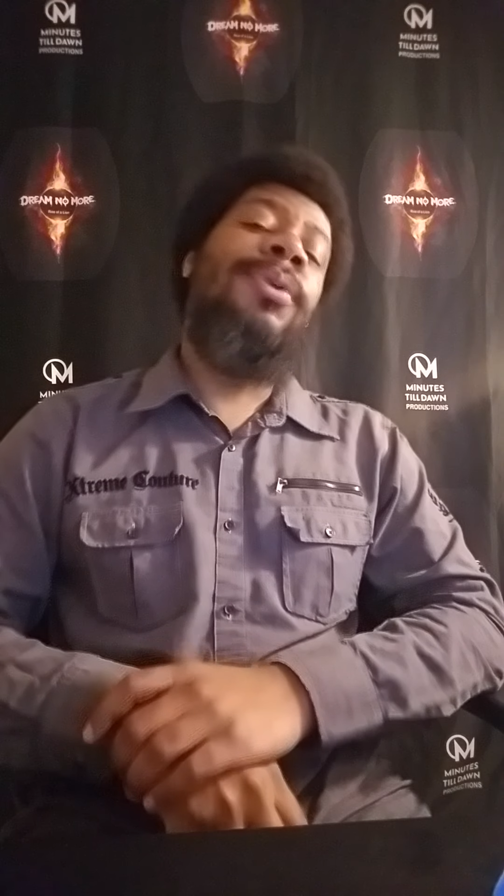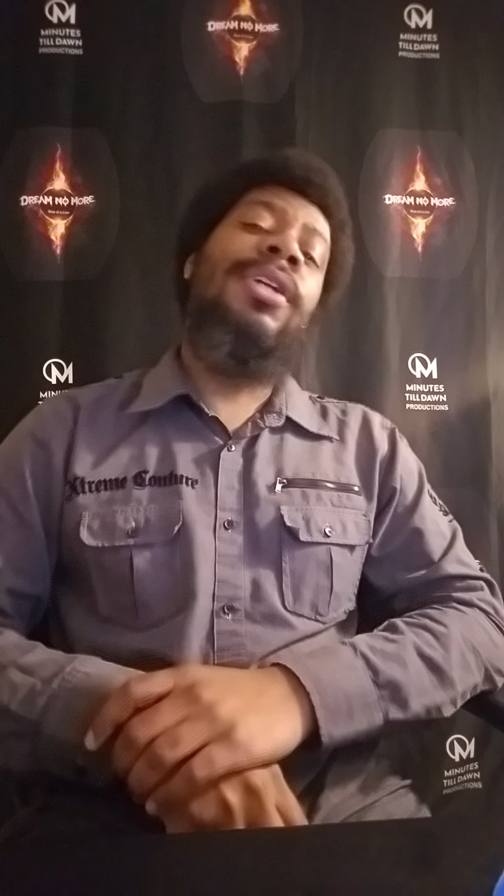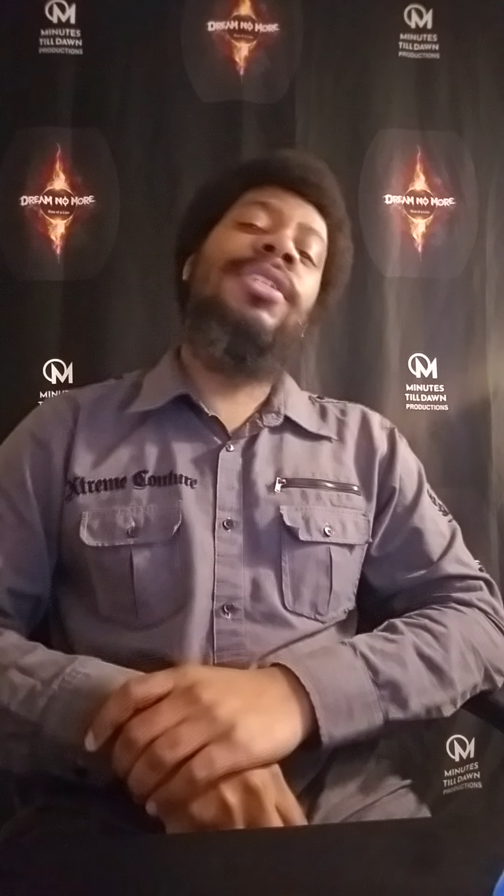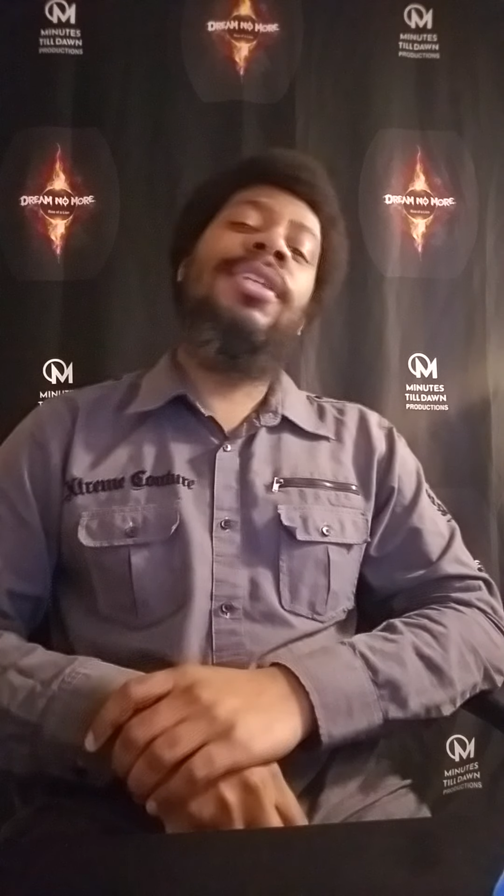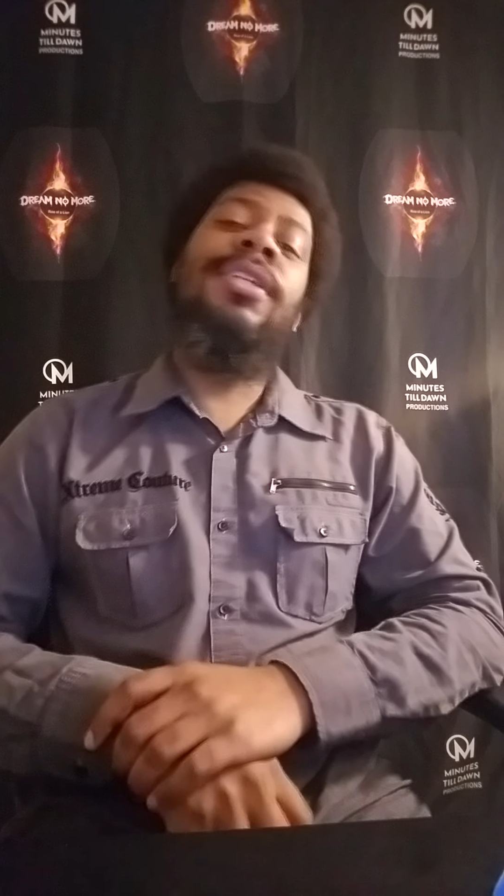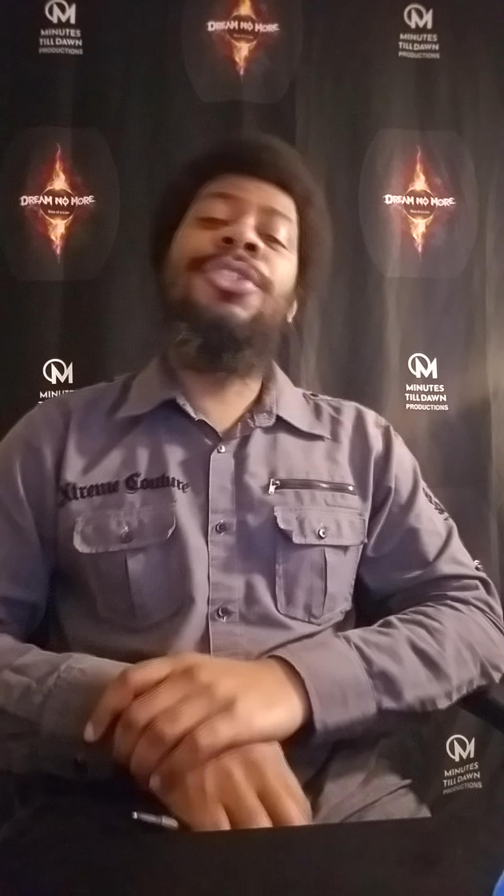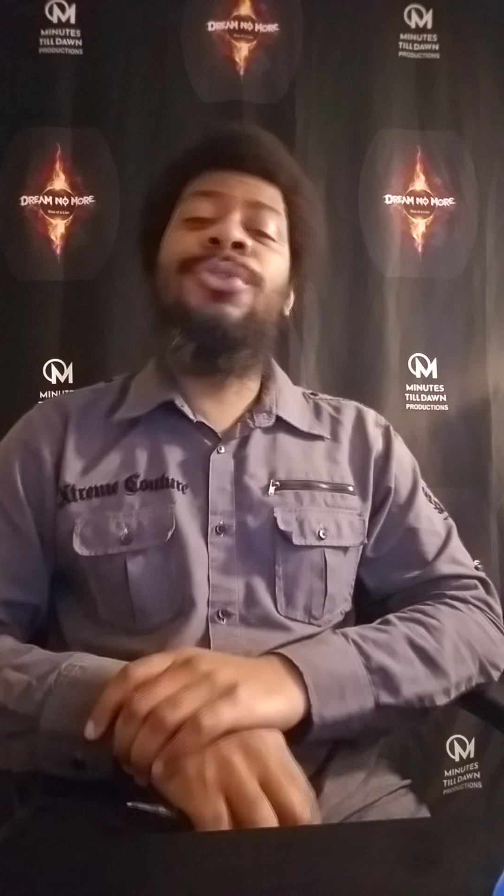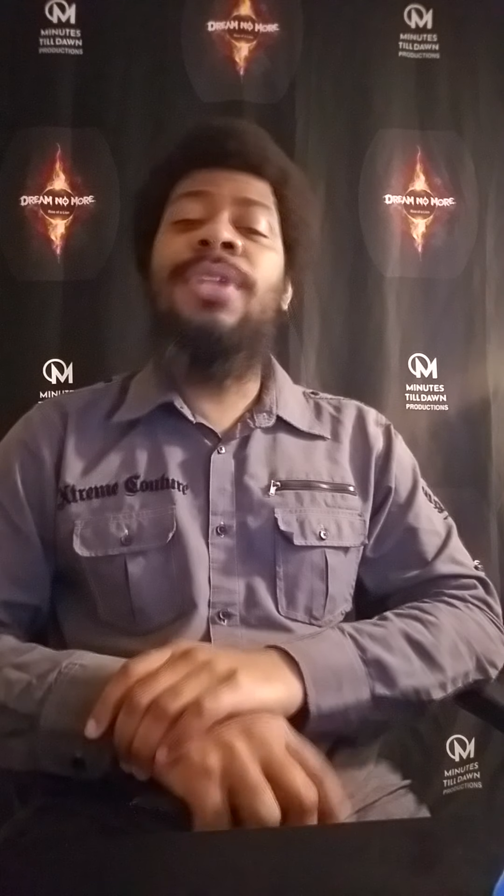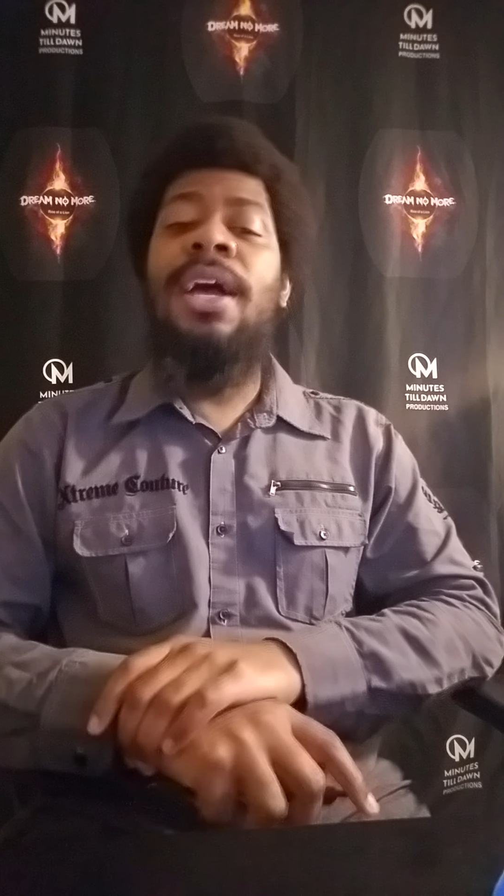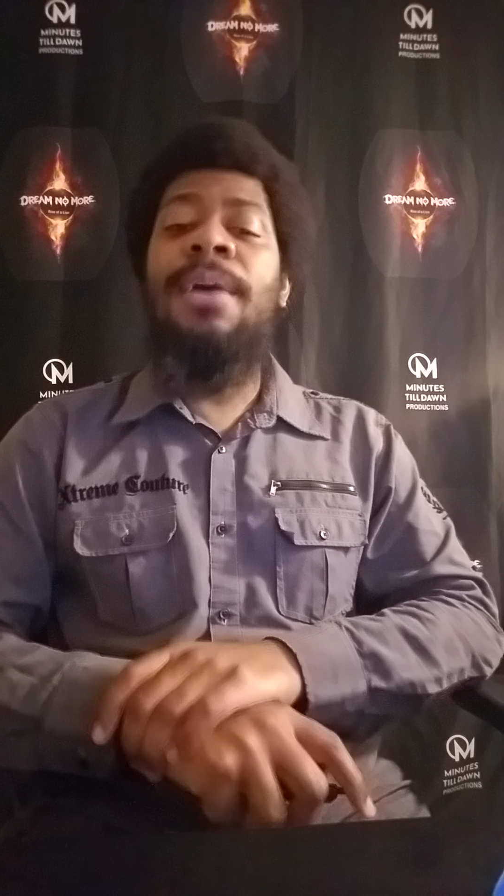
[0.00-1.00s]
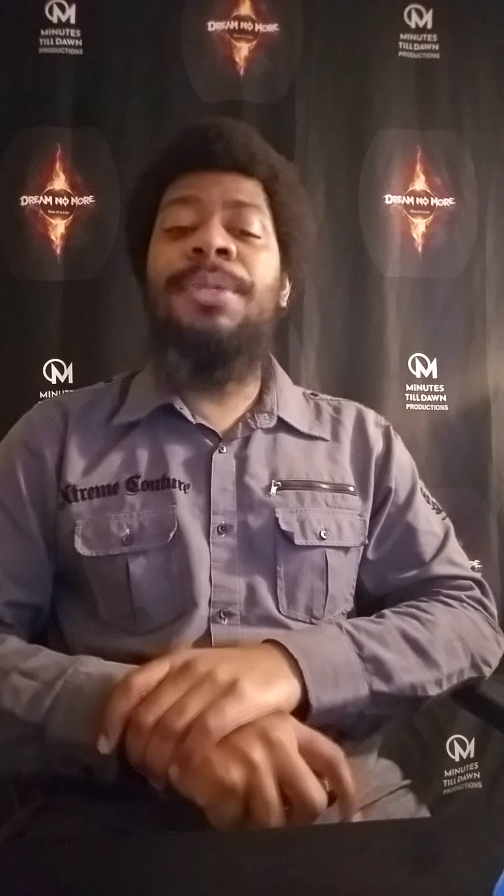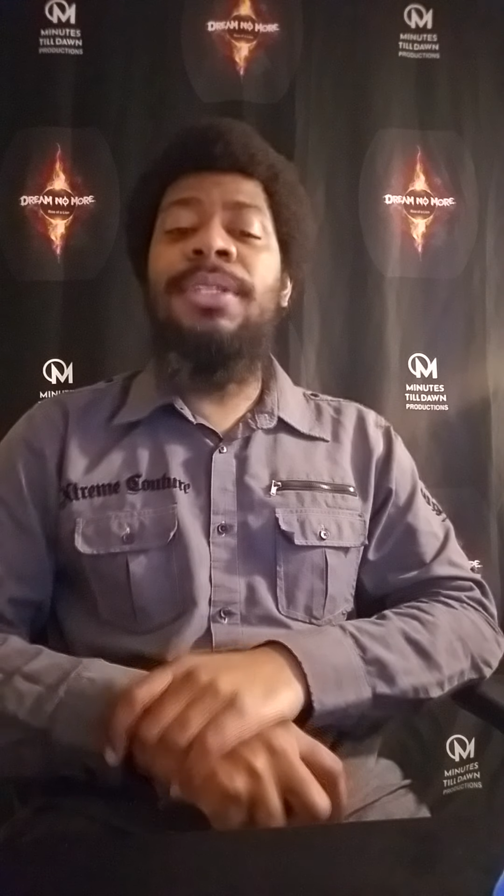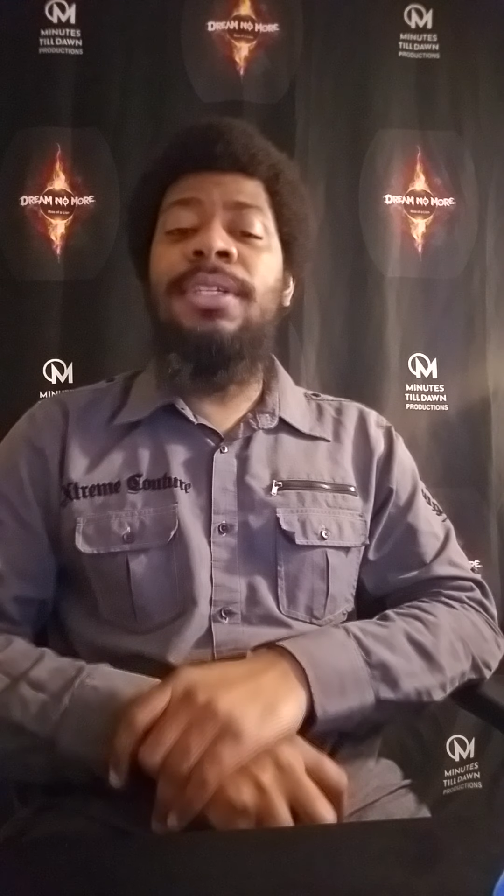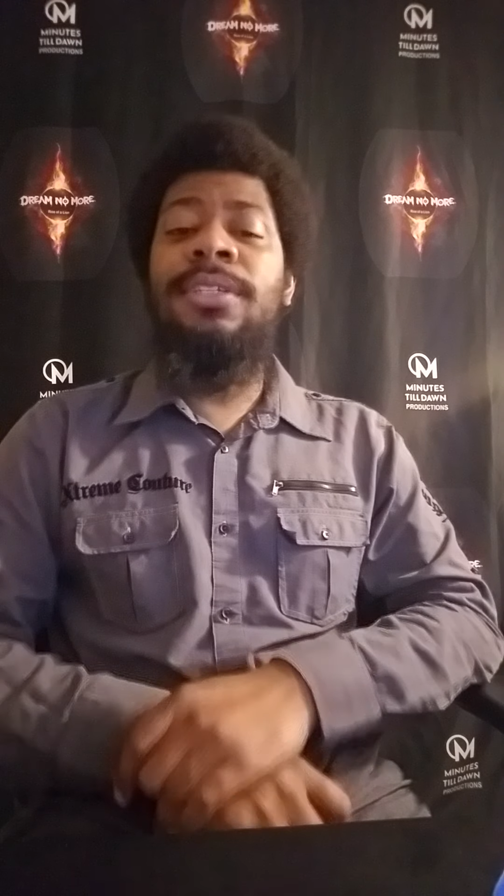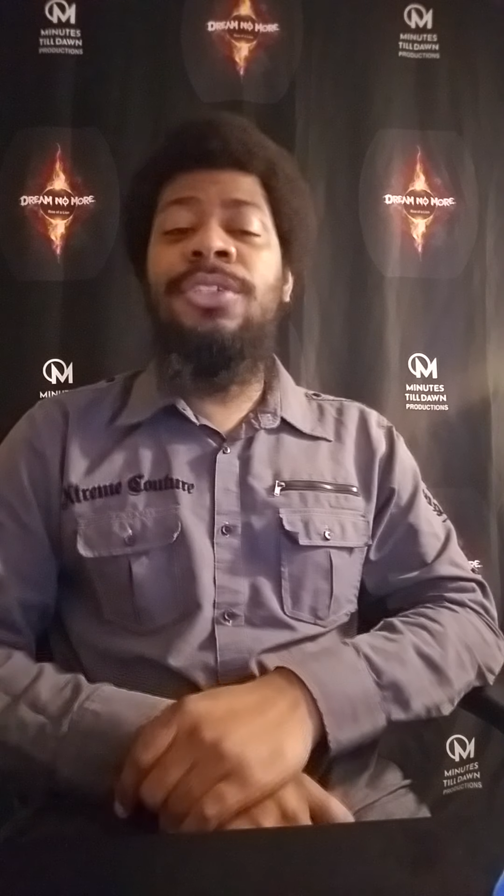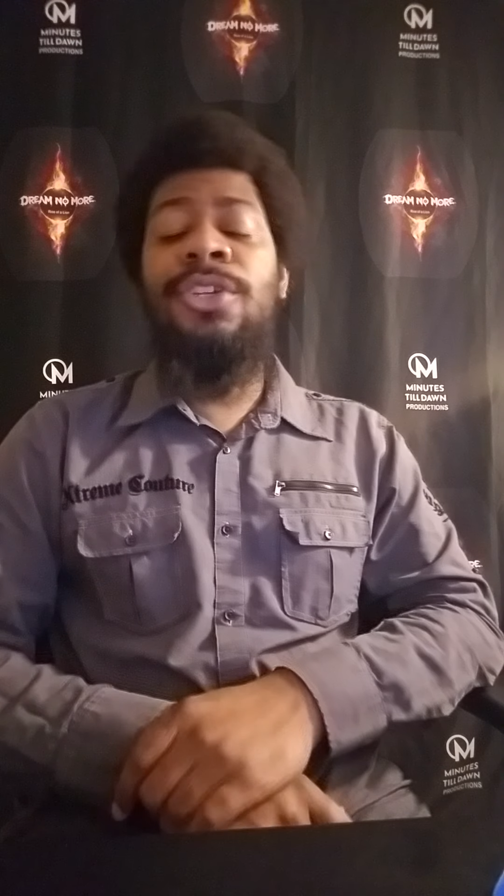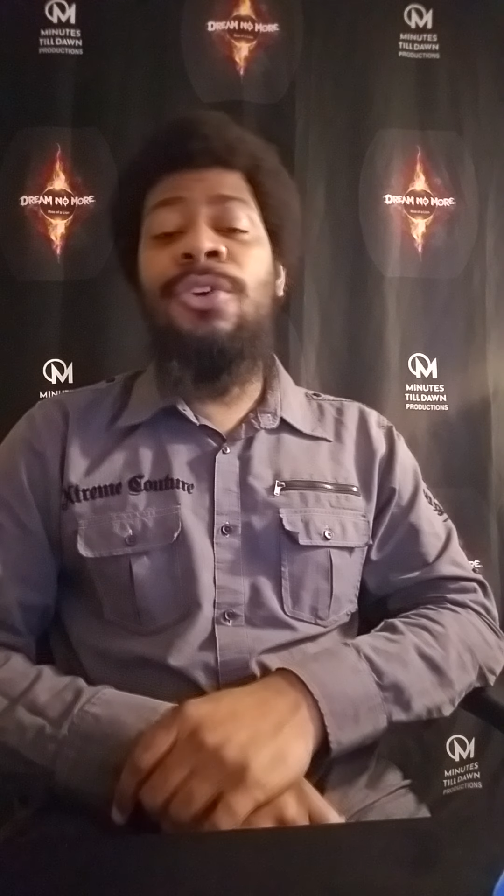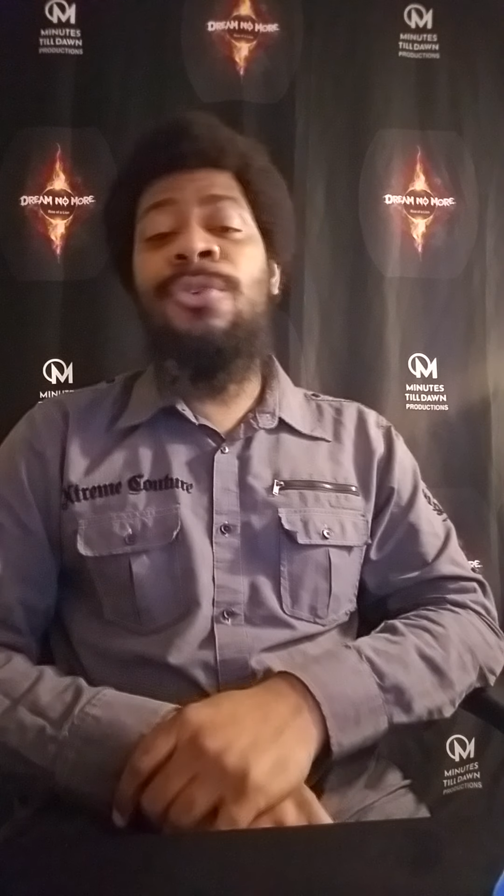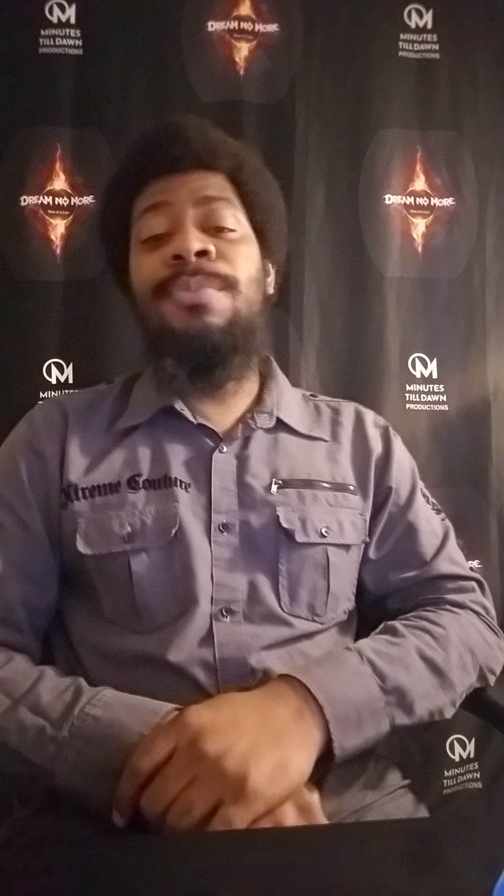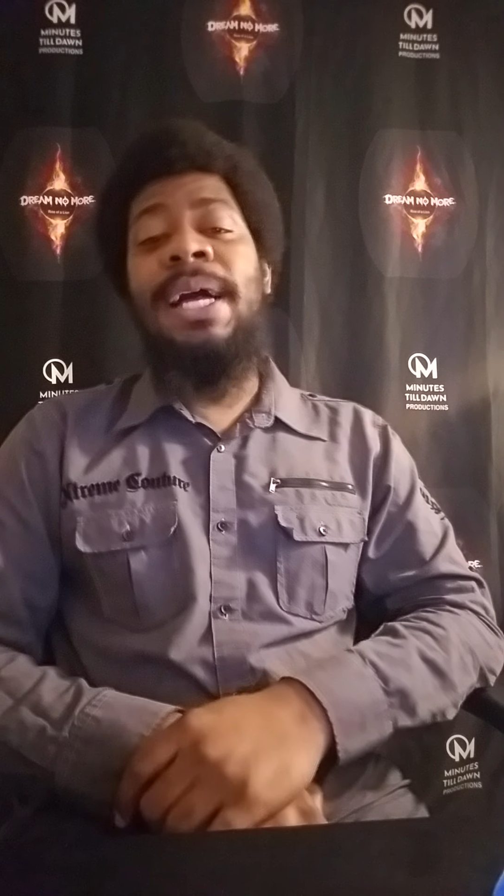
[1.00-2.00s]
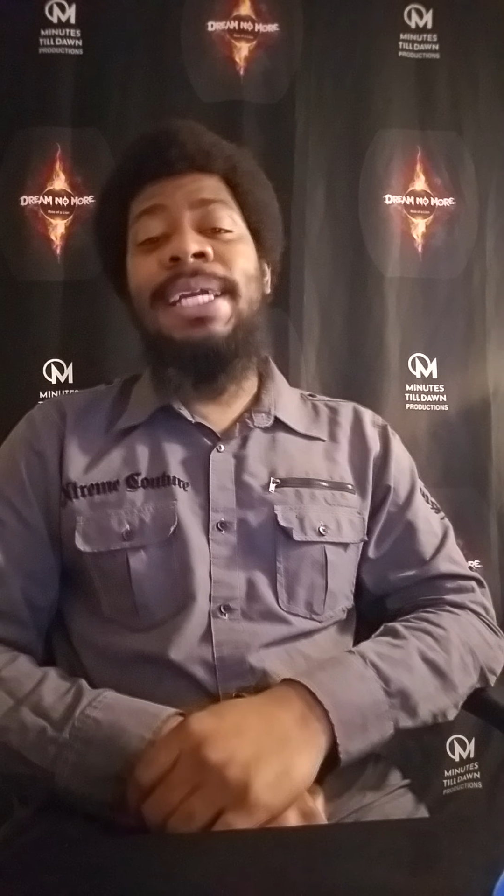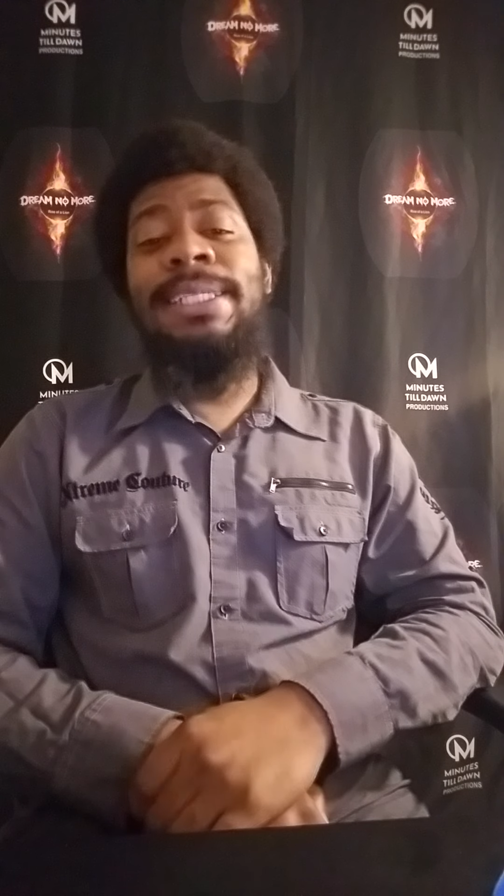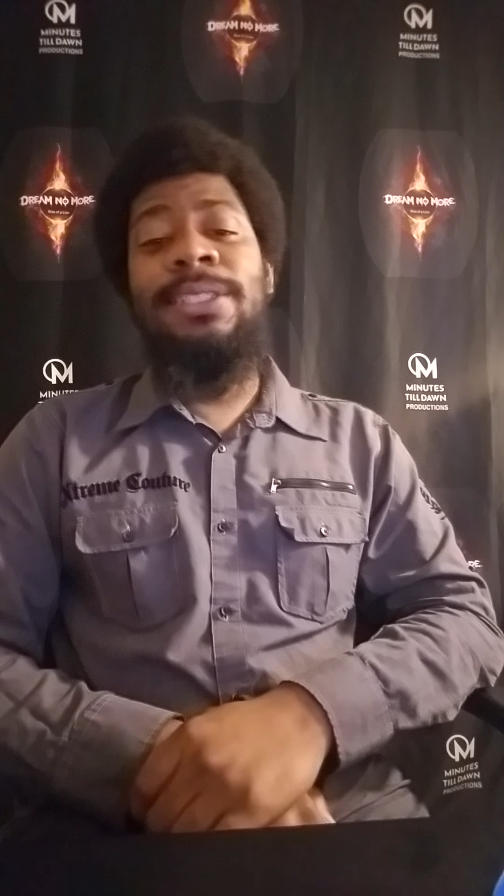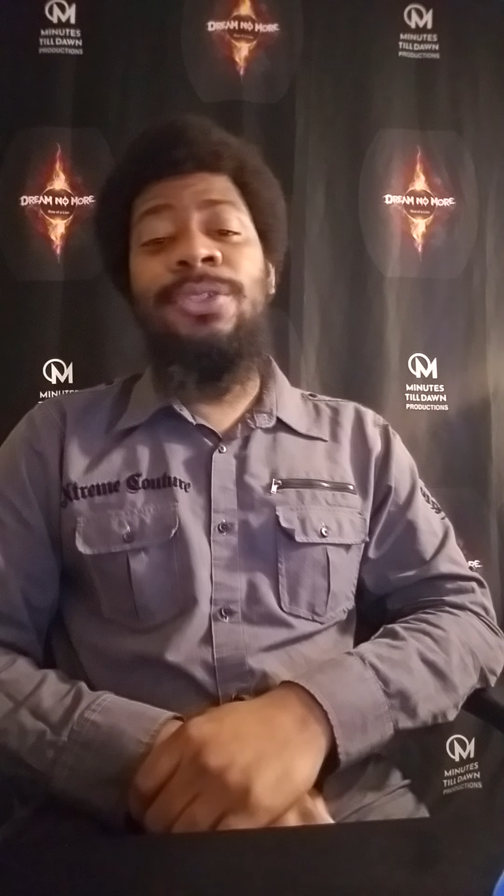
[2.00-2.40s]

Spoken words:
presidential nominee Joe Biden